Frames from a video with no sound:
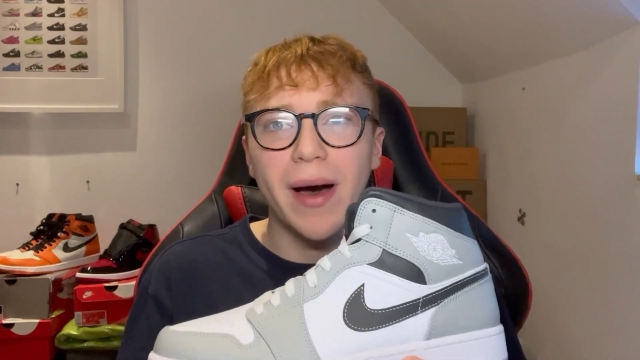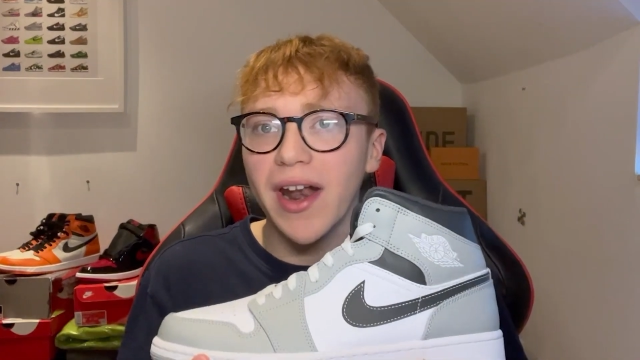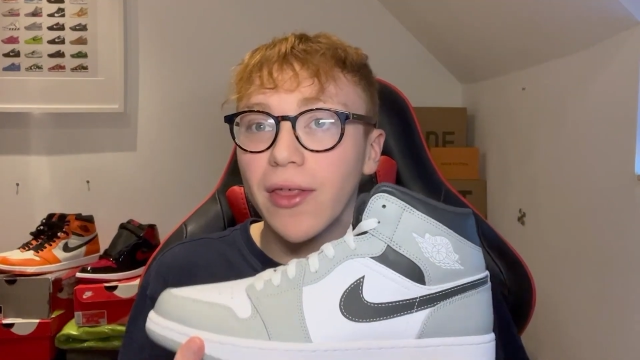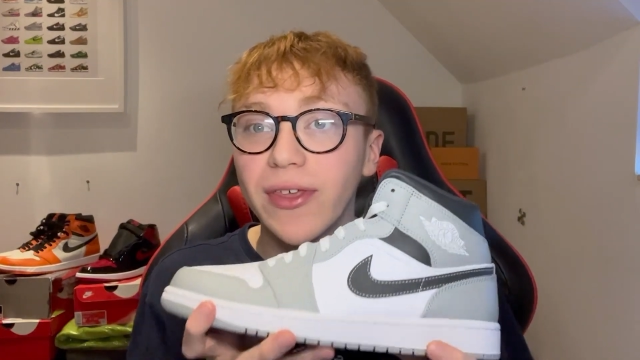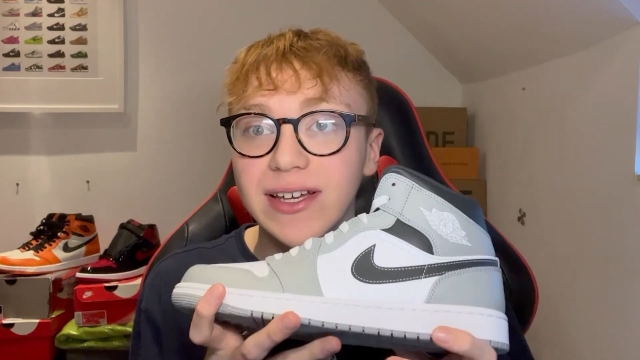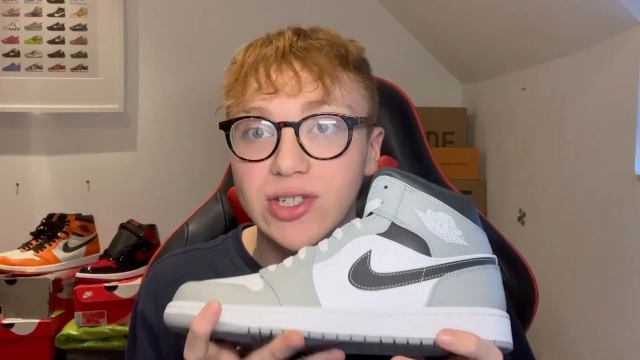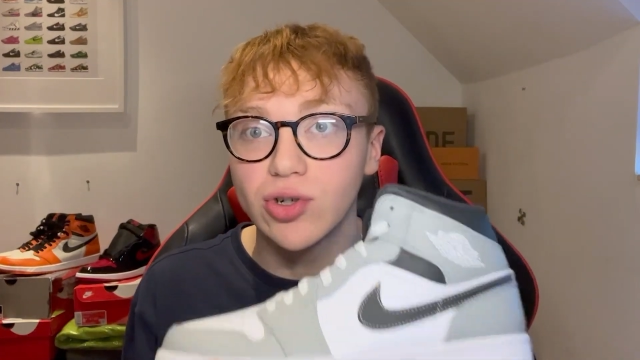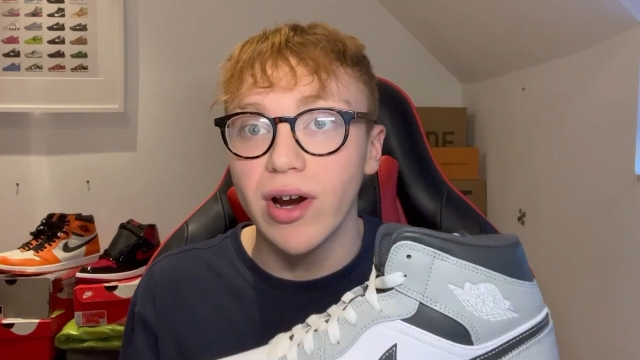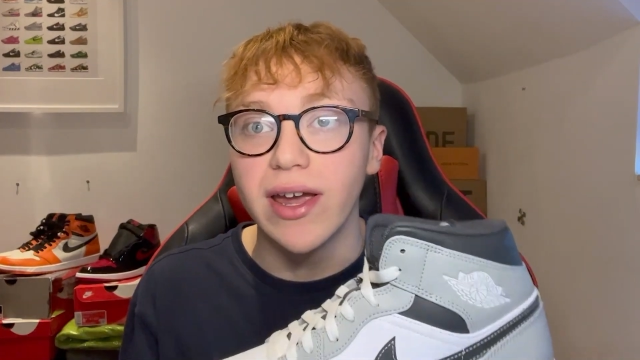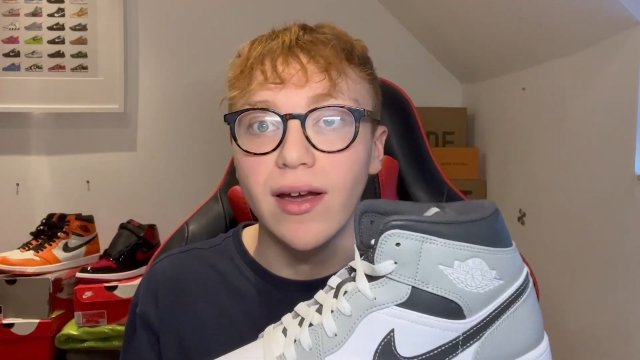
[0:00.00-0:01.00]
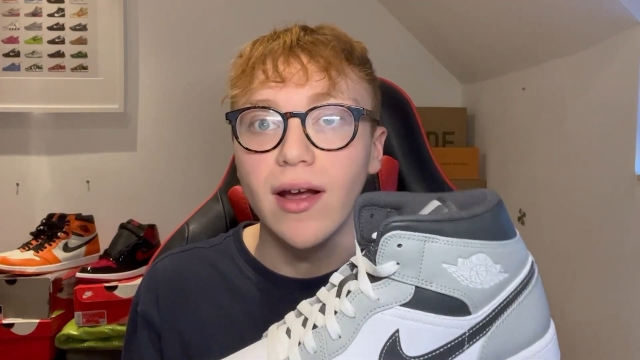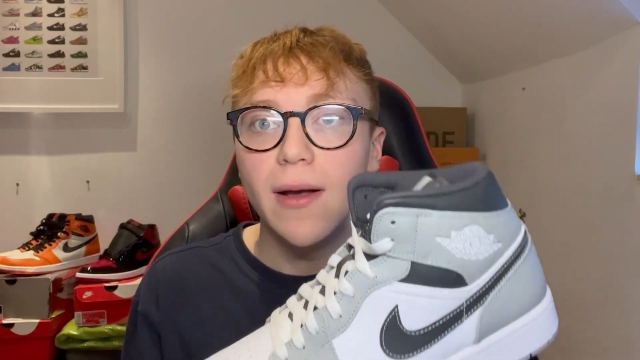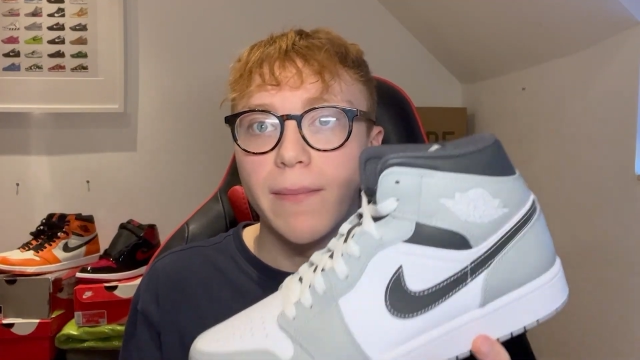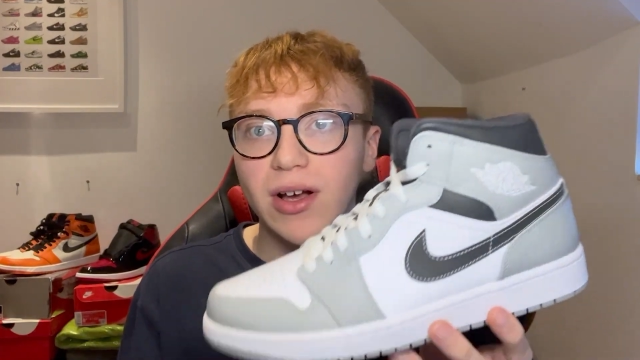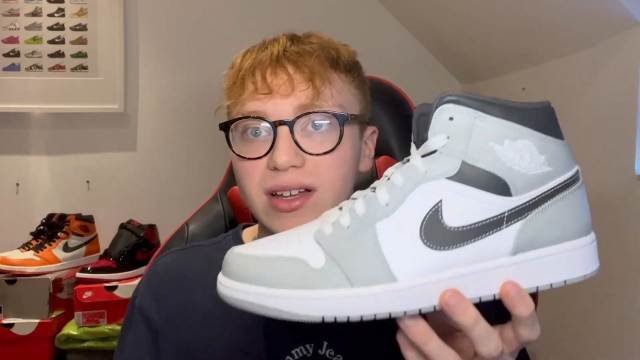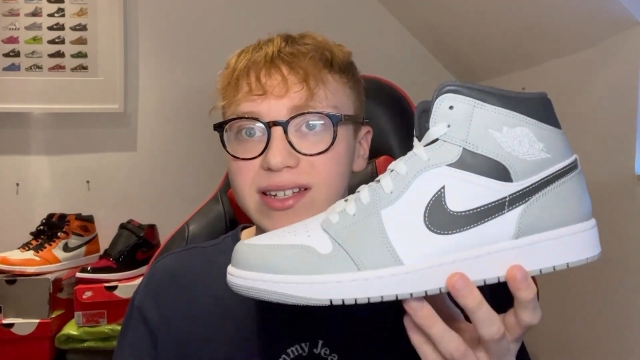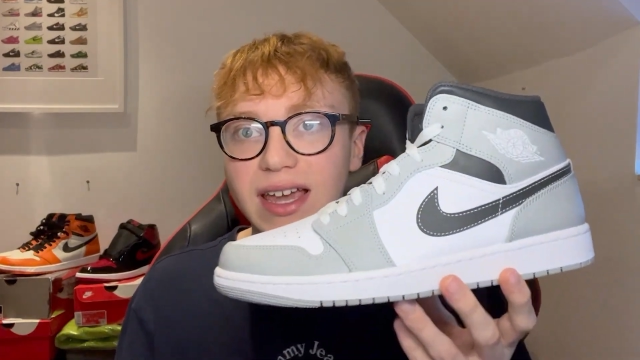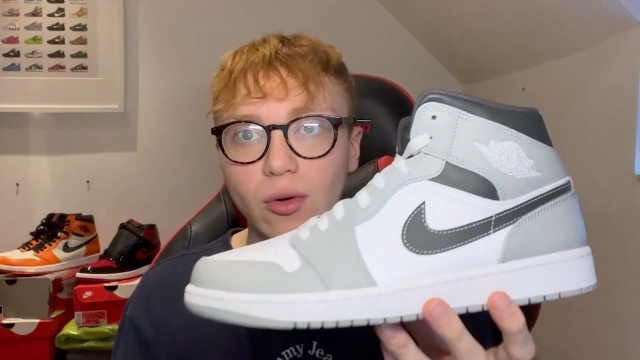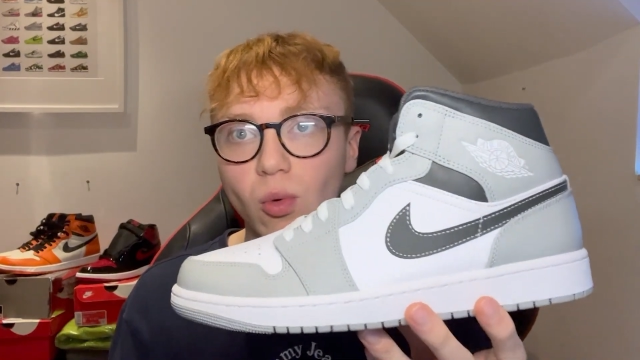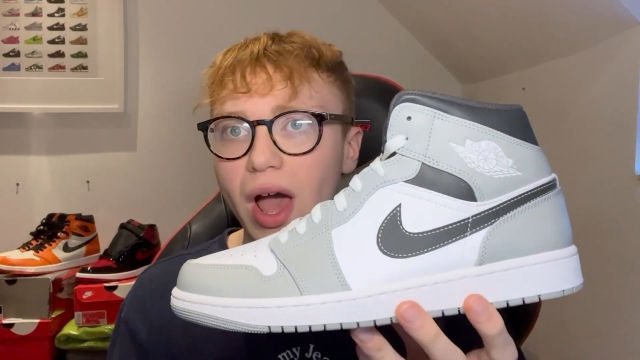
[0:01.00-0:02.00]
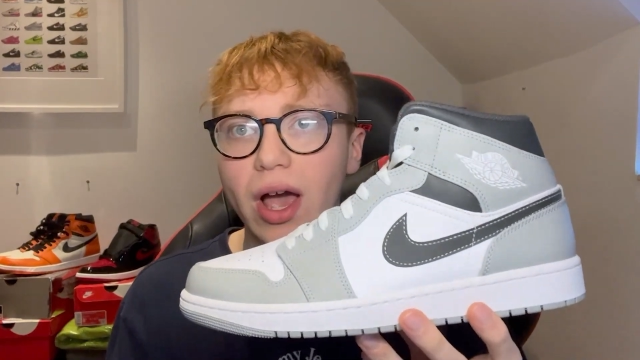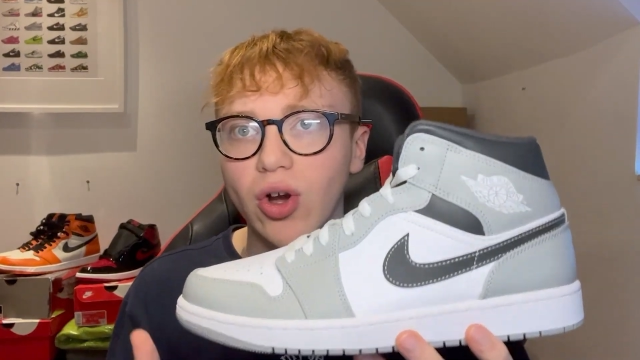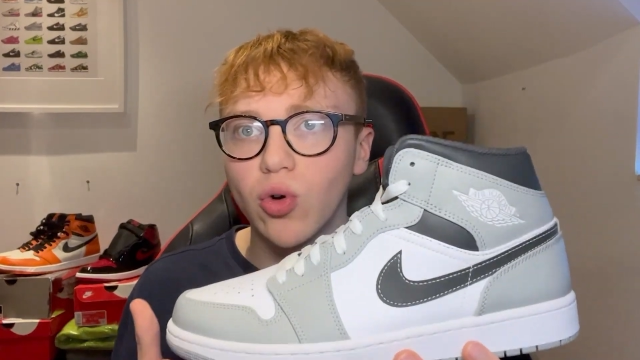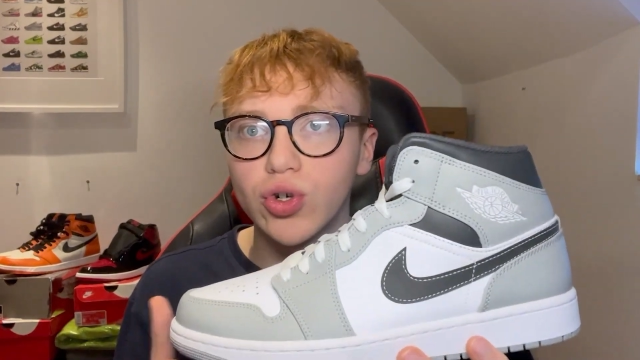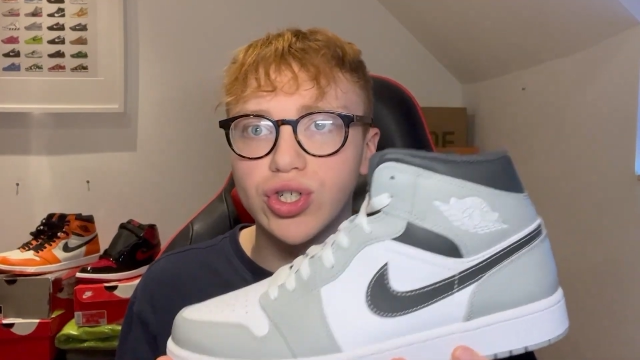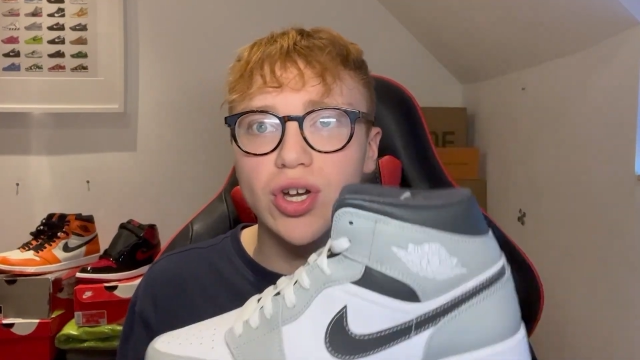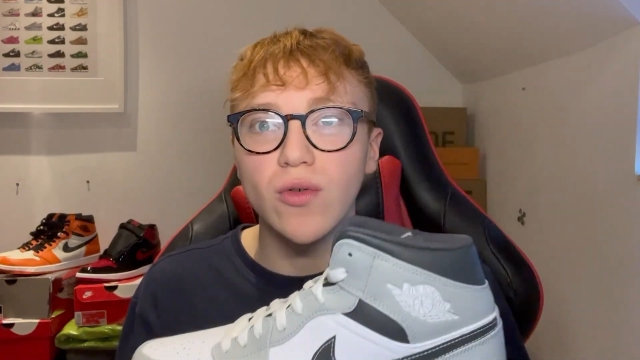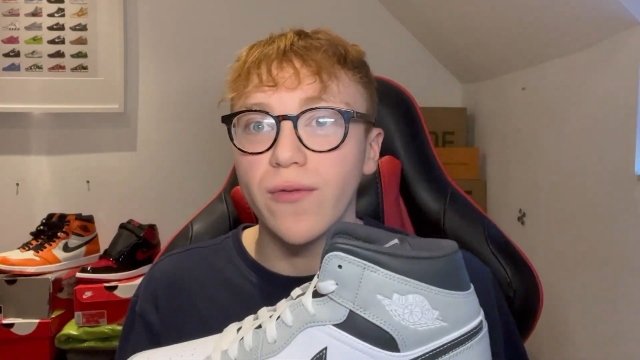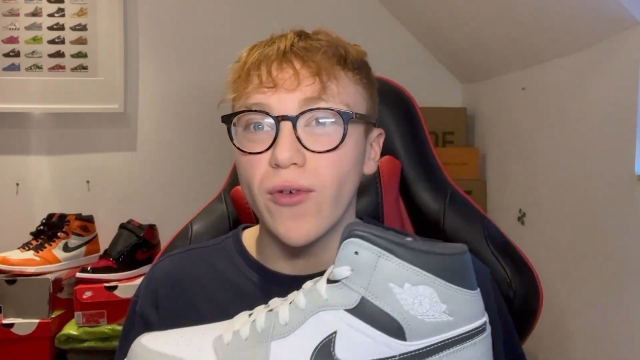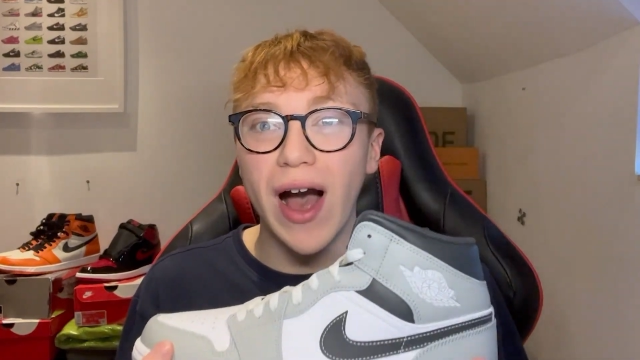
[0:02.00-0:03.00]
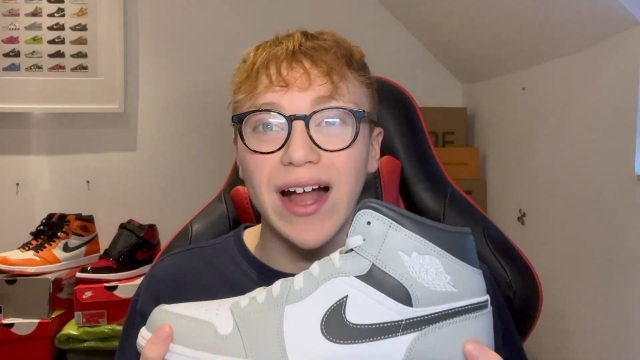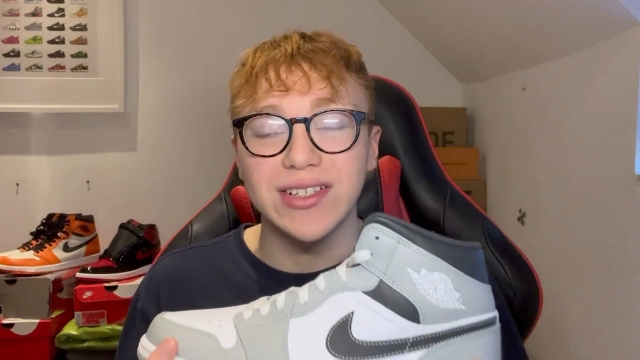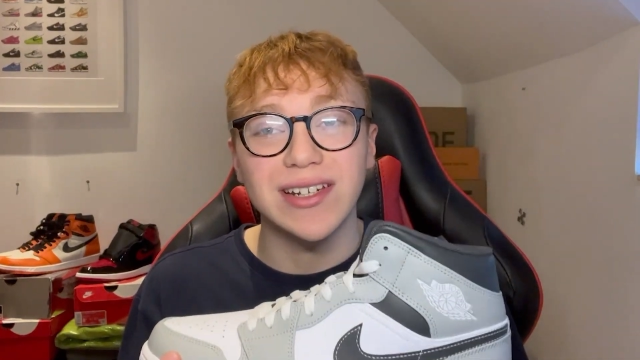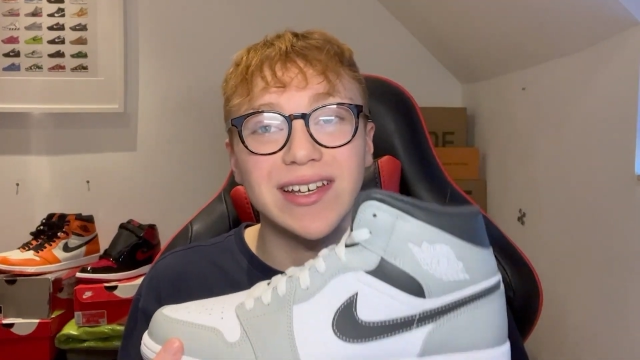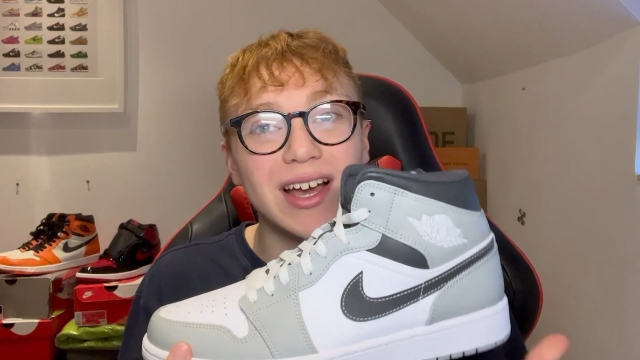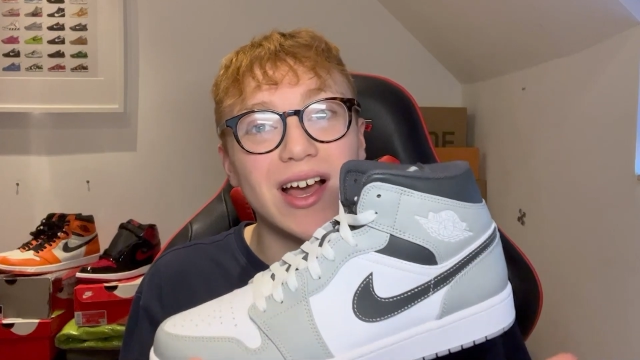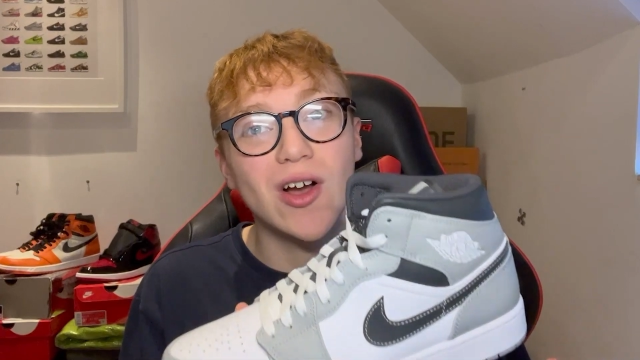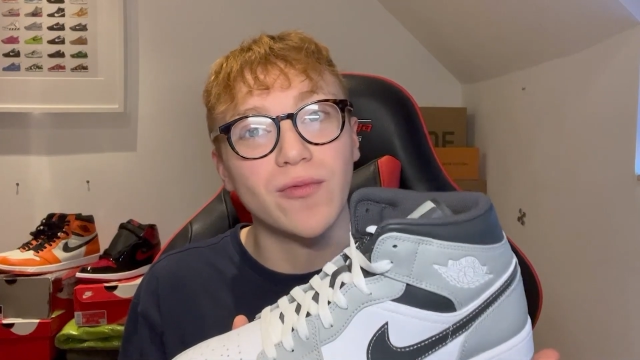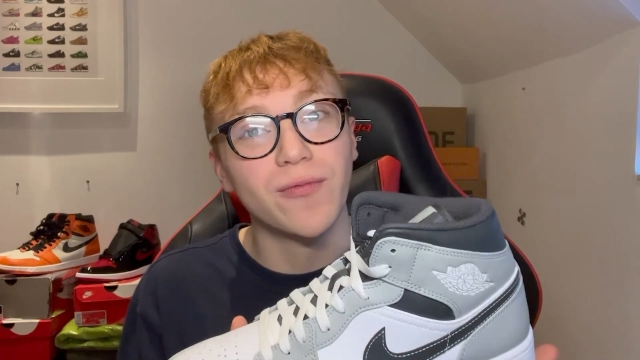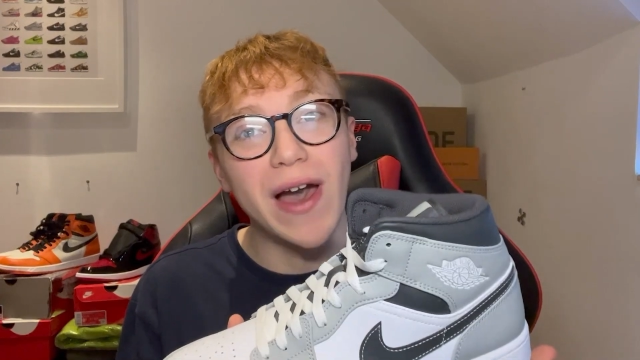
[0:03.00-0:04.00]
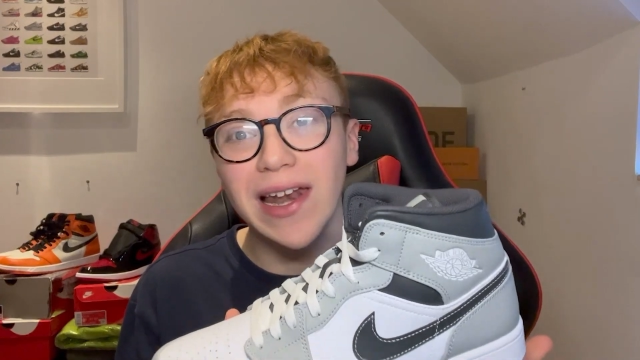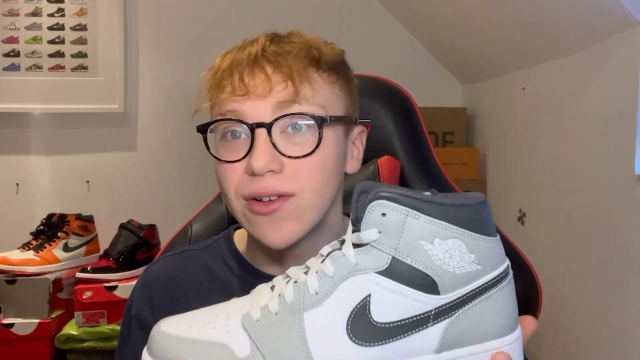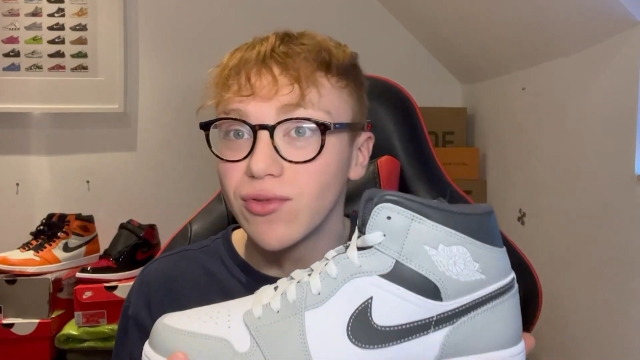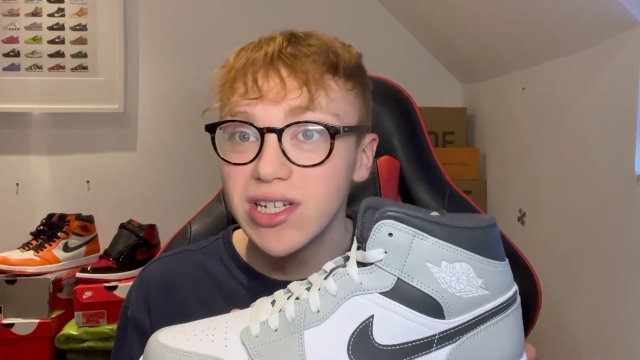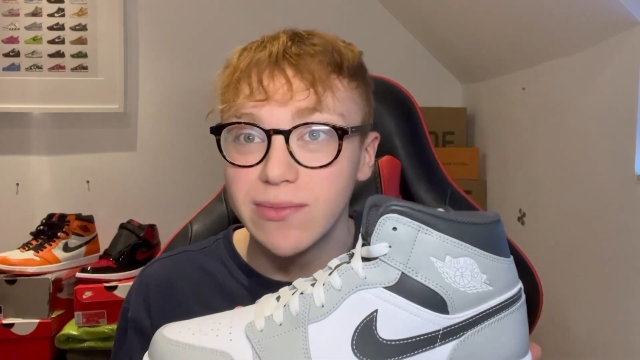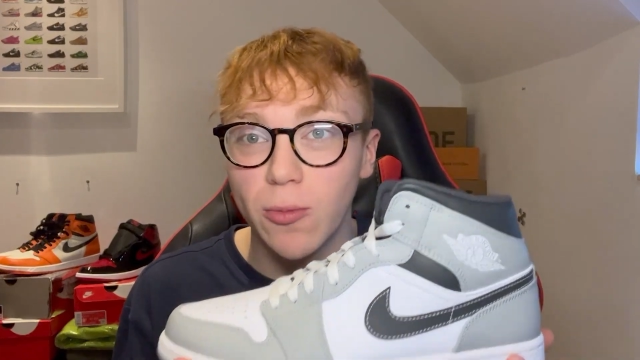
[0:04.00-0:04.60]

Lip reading: And I think it's great because they can wear a cool shoe for actually a fairly reasonable